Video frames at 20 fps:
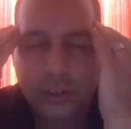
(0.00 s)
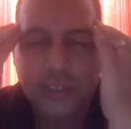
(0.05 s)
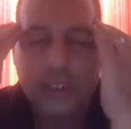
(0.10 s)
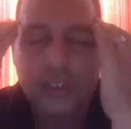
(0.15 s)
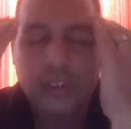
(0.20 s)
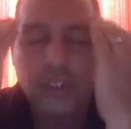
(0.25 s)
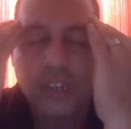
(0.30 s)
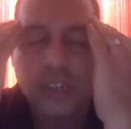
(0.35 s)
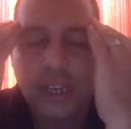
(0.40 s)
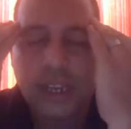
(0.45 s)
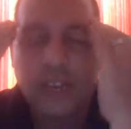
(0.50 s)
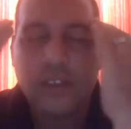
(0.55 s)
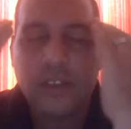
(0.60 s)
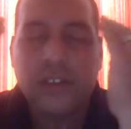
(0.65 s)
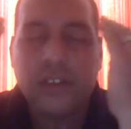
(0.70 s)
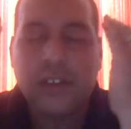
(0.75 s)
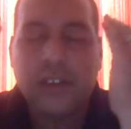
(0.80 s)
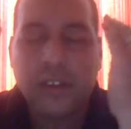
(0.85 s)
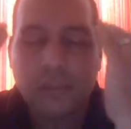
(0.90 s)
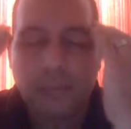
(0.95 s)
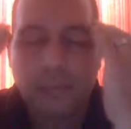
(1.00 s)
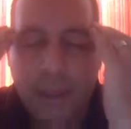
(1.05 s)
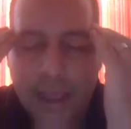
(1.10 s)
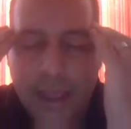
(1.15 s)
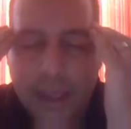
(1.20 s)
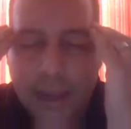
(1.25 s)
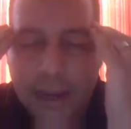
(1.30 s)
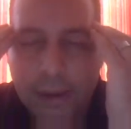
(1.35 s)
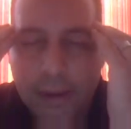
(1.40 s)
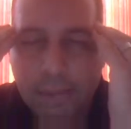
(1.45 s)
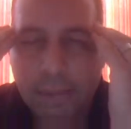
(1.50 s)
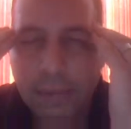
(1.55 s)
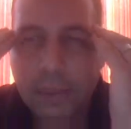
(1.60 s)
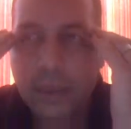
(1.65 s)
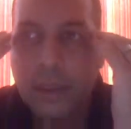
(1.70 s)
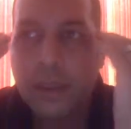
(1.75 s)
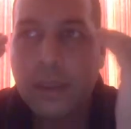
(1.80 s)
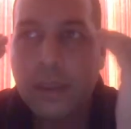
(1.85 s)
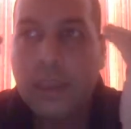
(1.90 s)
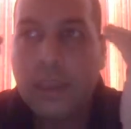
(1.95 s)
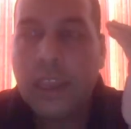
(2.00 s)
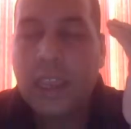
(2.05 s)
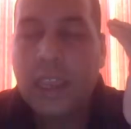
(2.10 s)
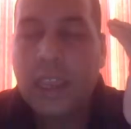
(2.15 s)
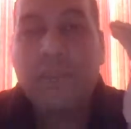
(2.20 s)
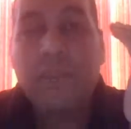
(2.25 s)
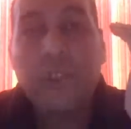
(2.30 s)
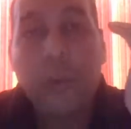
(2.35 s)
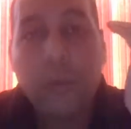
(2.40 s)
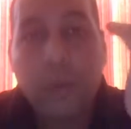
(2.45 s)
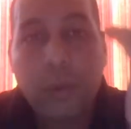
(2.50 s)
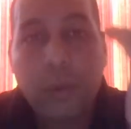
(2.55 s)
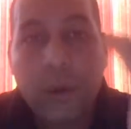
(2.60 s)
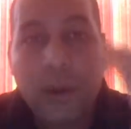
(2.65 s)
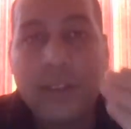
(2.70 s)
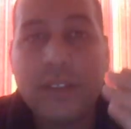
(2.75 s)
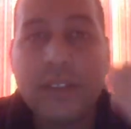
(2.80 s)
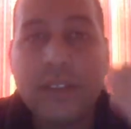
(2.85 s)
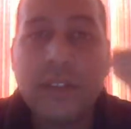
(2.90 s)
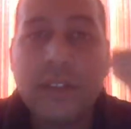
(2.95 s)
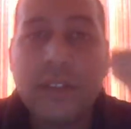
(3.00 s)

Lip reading: a change in your mind. If you want to